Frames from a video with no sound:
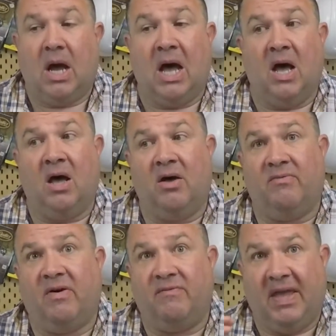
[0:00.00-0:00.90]

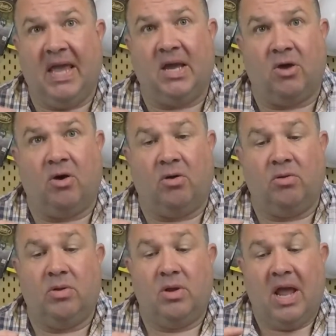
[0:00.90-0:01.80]
of a vehicle
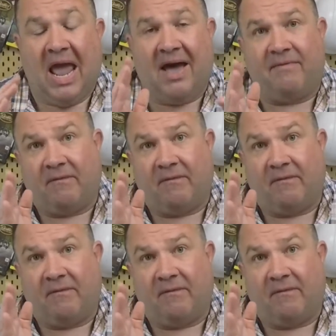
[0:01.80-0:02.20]
have a